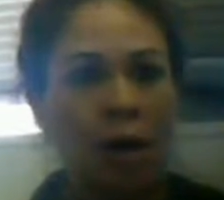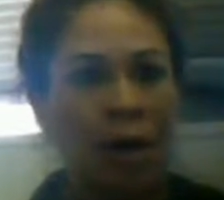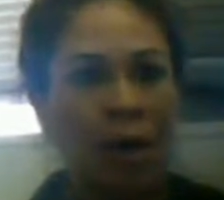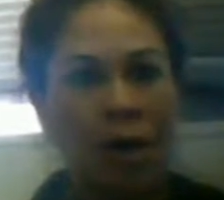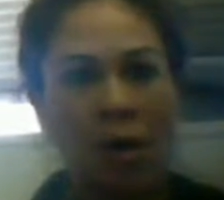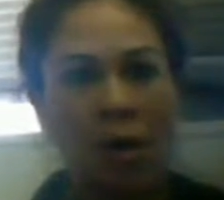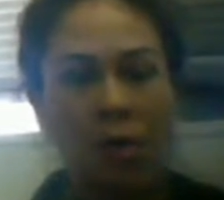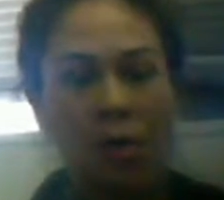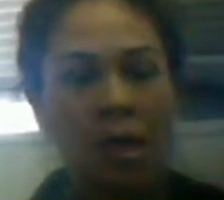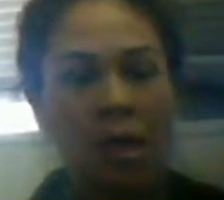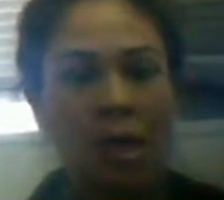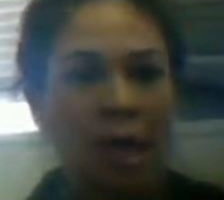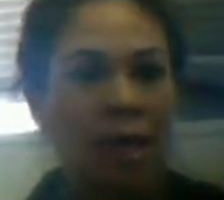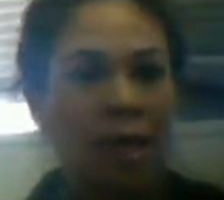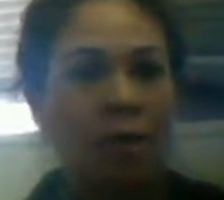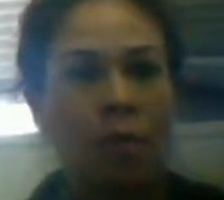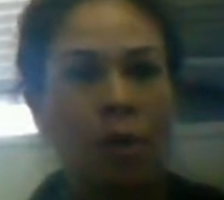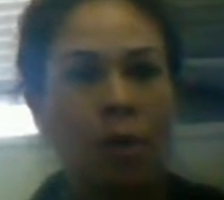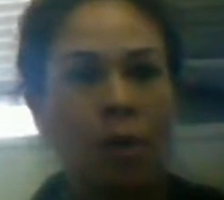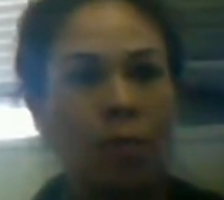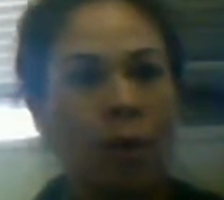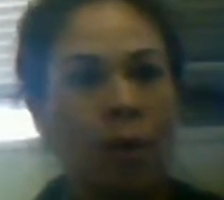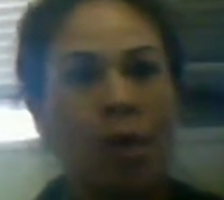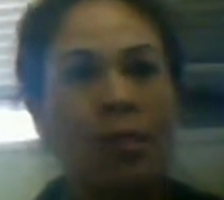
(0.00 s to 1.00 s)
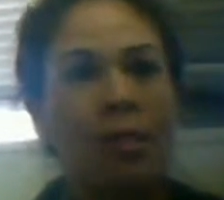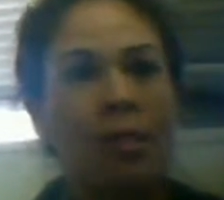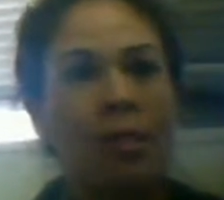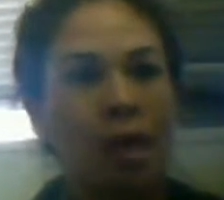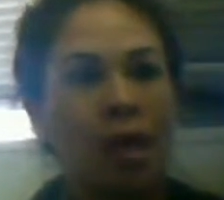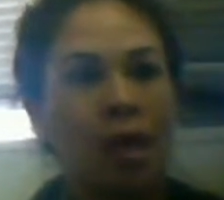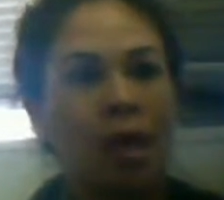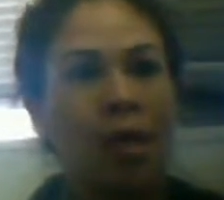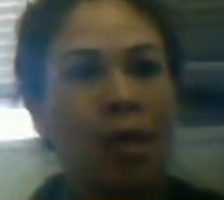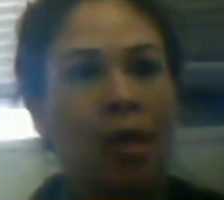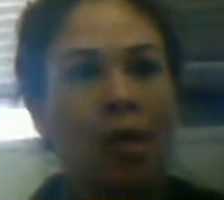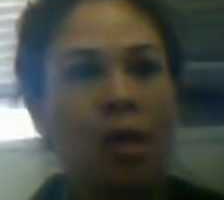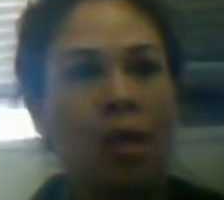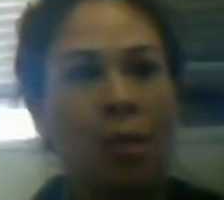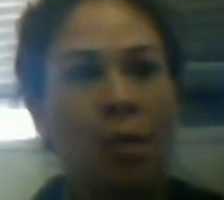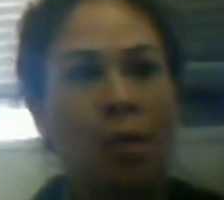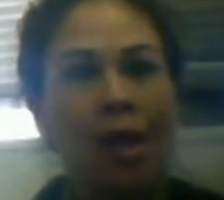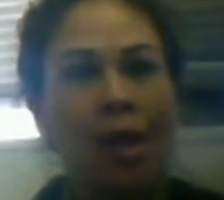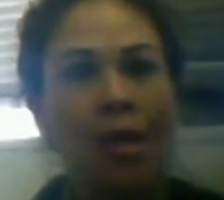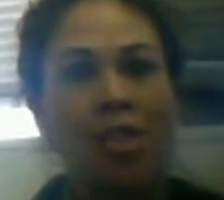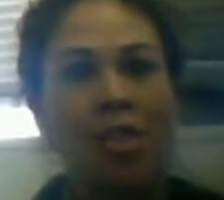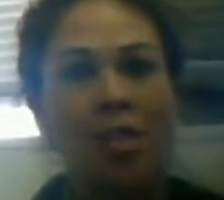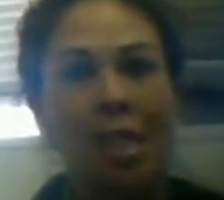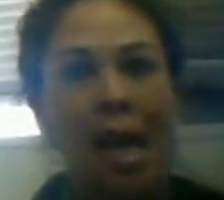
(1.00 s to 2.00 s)
And I don't think anyone was,
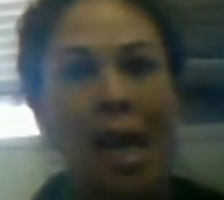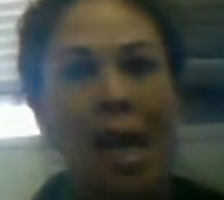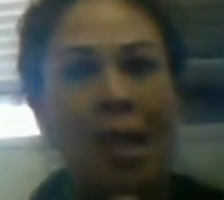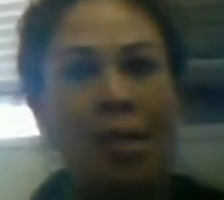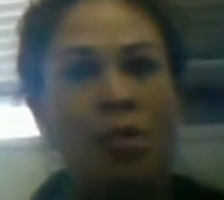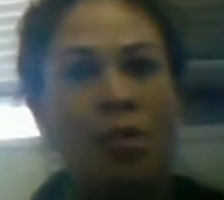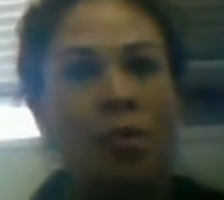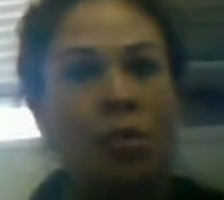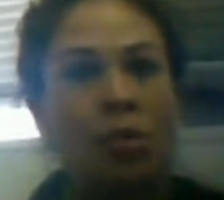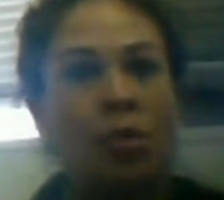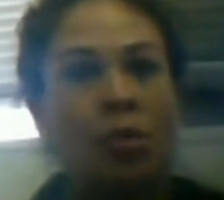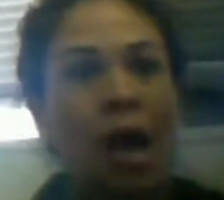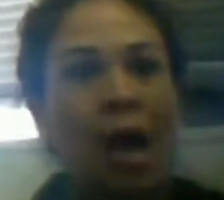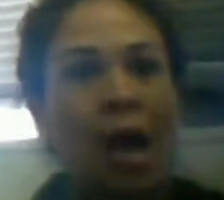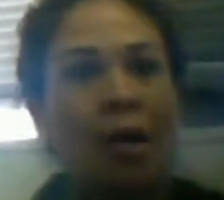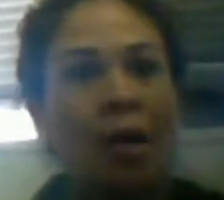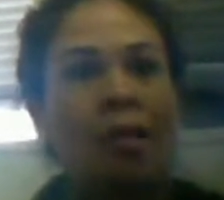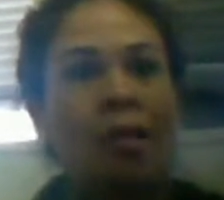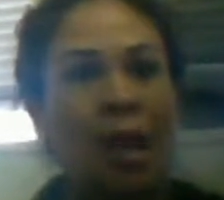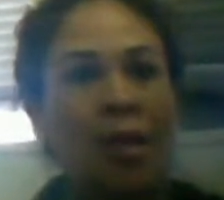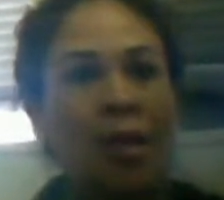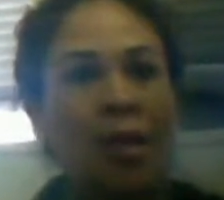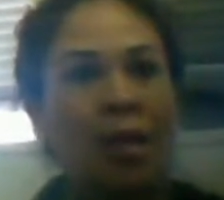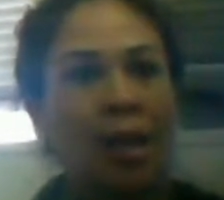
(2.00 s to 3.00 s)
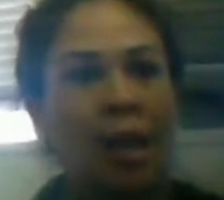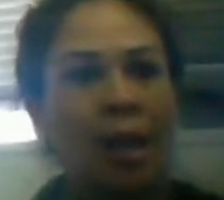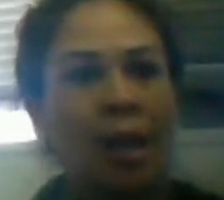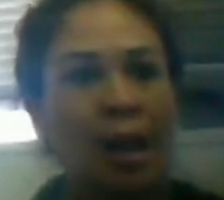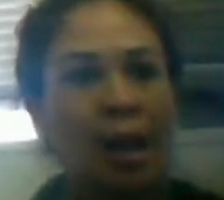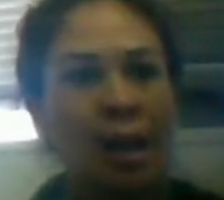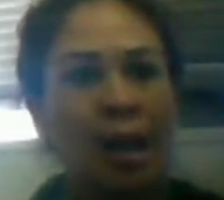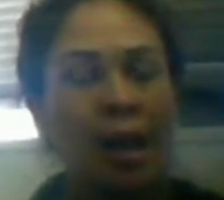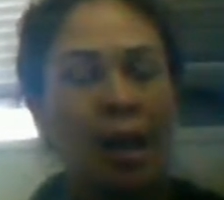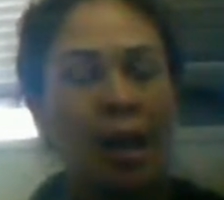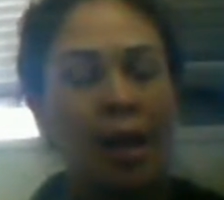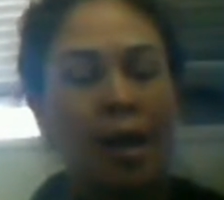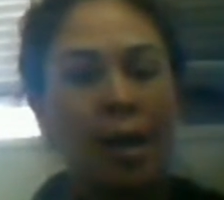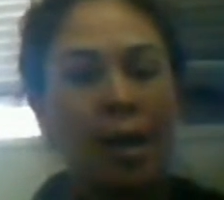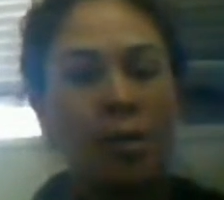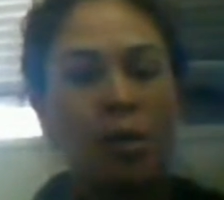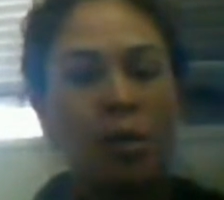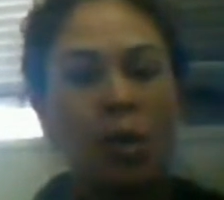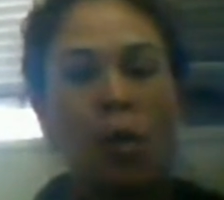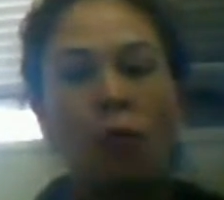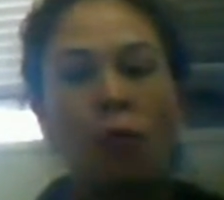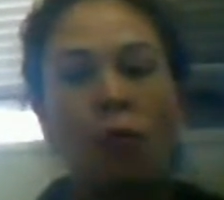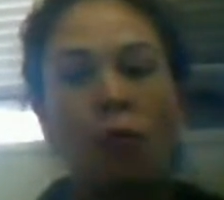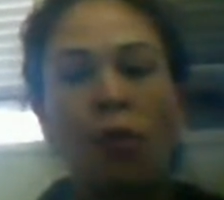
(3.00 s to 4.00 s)
but I do not like it. And I
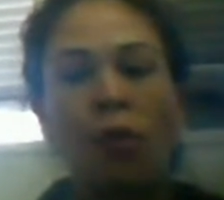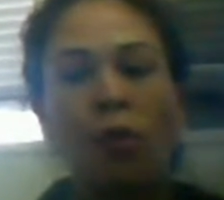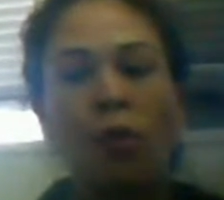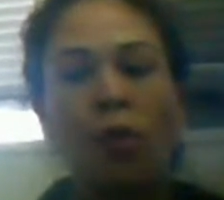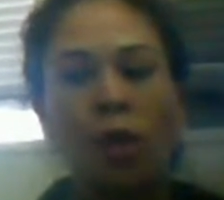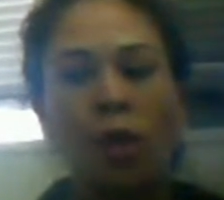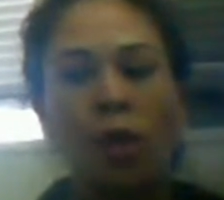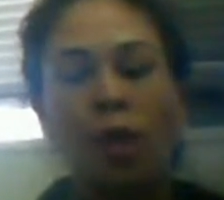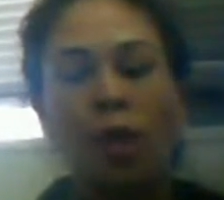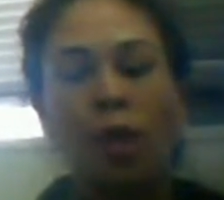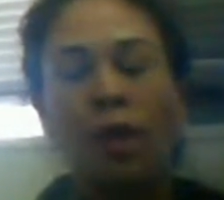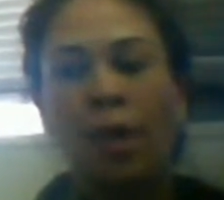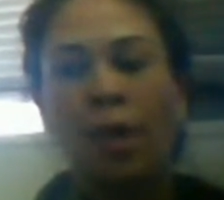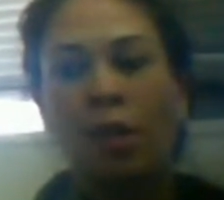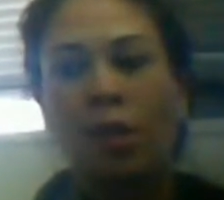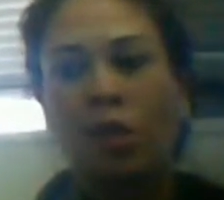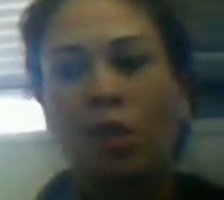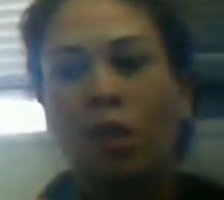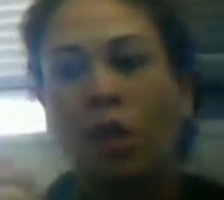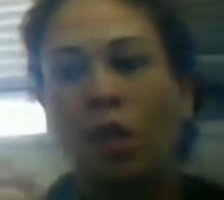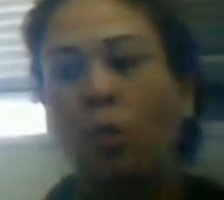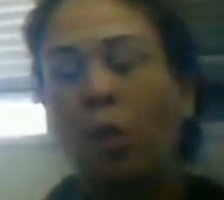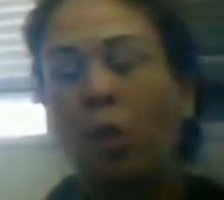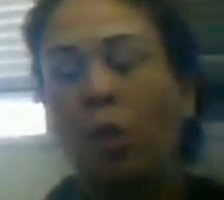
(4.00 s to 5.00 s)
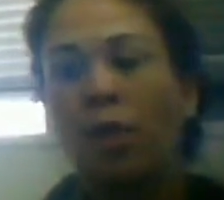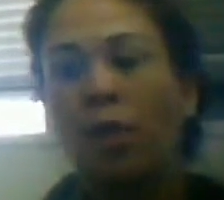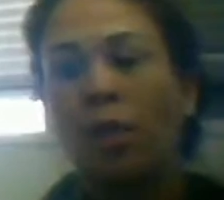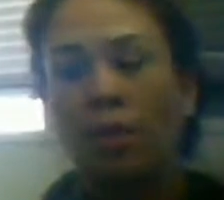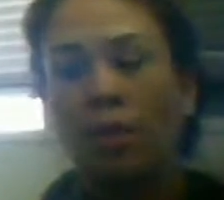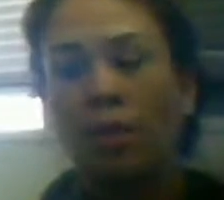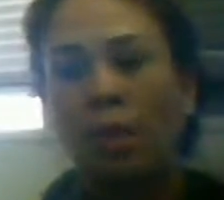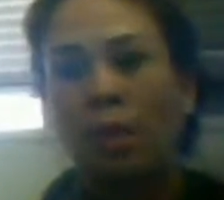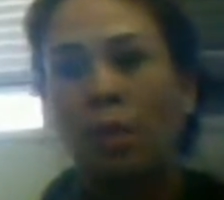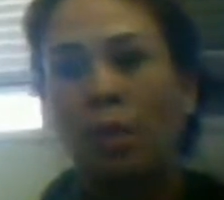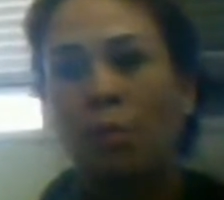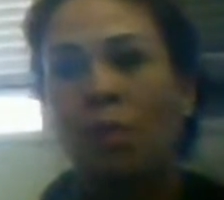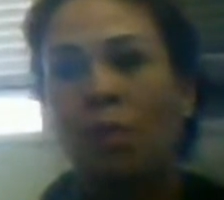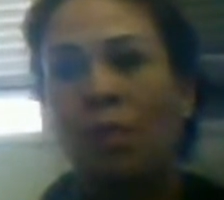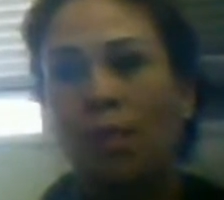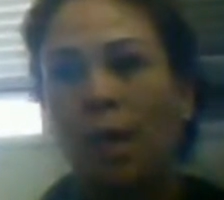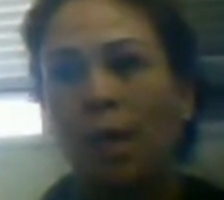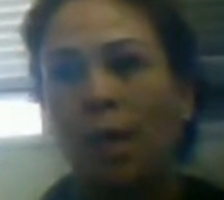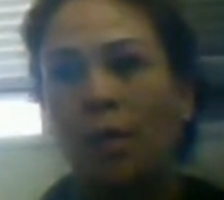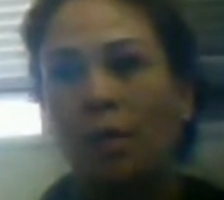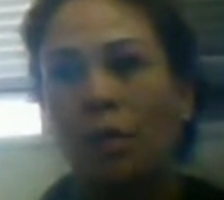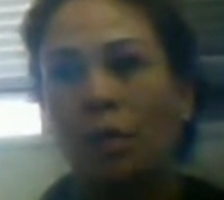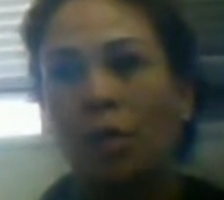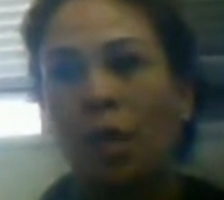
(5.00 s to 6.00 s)
don't feel good. And I shared with the CSPs
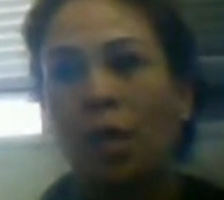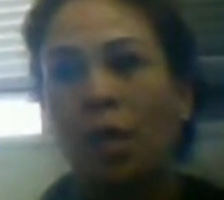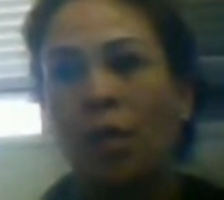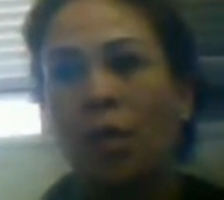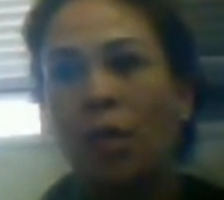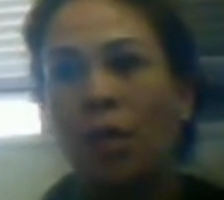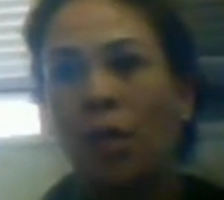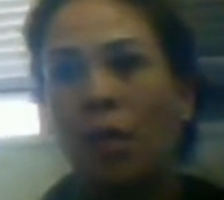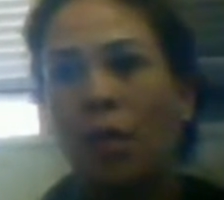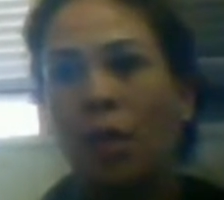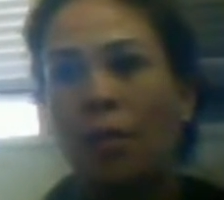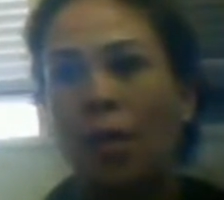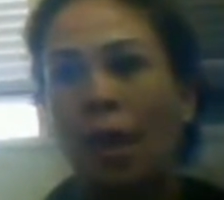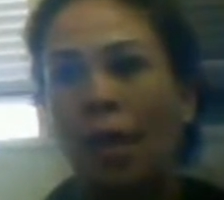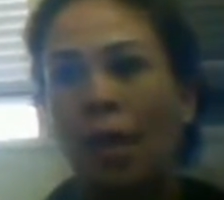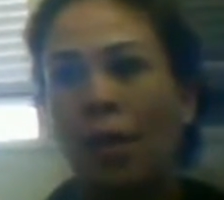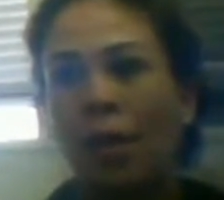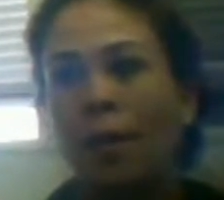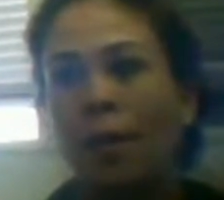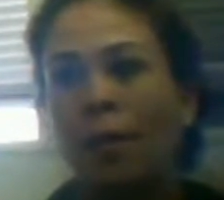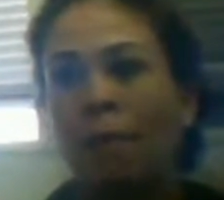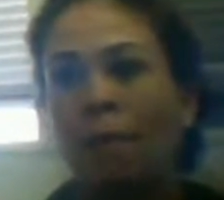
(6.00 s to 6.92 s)
yesterday, think about